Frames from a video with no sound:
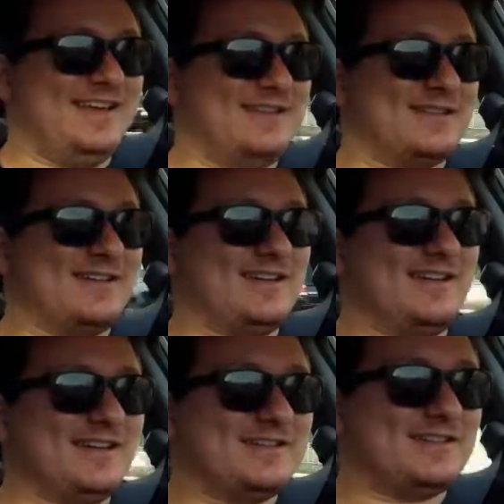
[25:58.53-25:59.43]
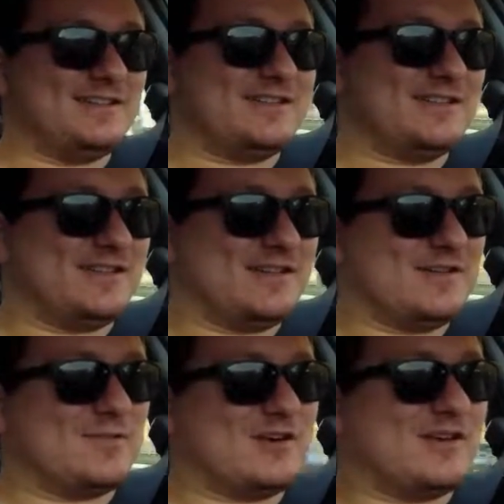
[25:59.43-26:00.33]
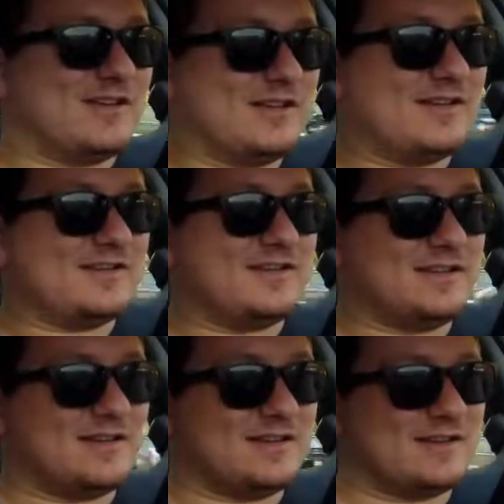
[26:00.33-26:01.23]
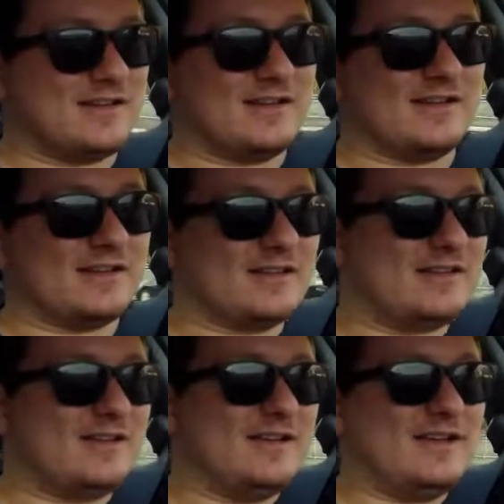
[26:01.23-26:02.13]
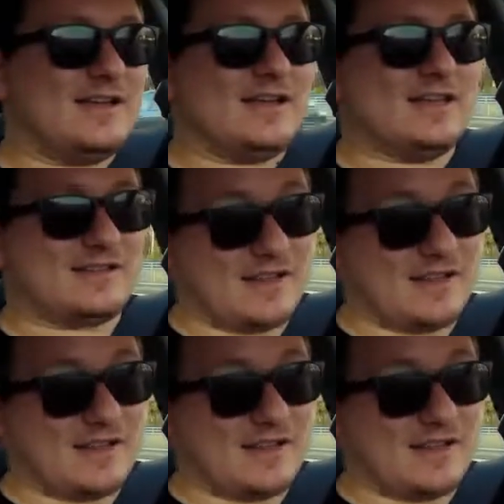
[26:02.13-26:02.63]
it was kind of nice to just sit there, walk in, and see a gun I like, the